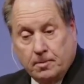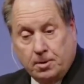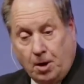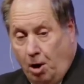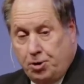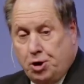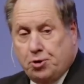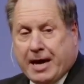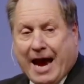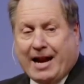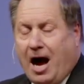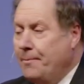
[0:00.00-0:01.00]
No, you
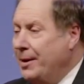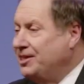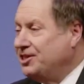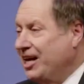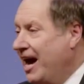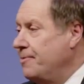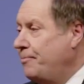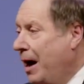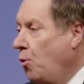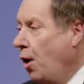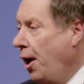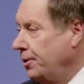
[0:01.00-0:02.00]
cannot be saved
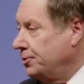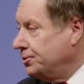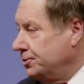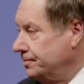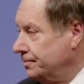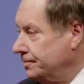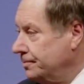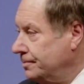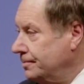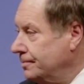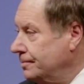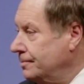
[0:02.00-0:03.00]
by works,
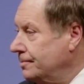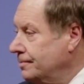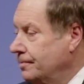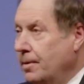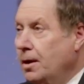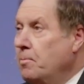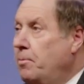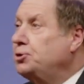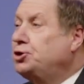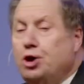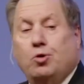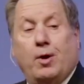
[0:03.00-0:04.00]

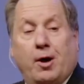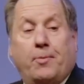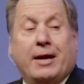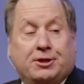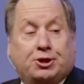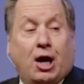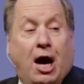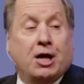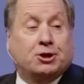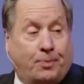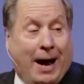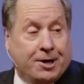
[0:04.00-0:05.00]
but you will be
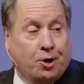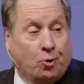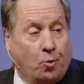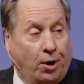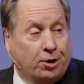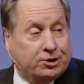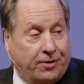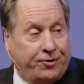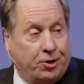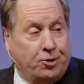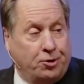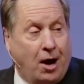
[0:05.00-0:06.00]
judged by your works if
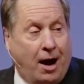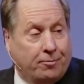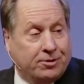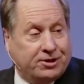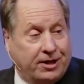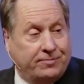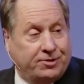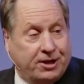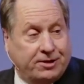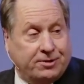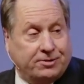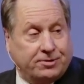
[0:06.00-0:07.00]
you do not receive
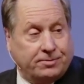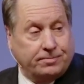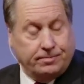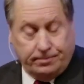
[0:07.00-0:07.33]
Jesus.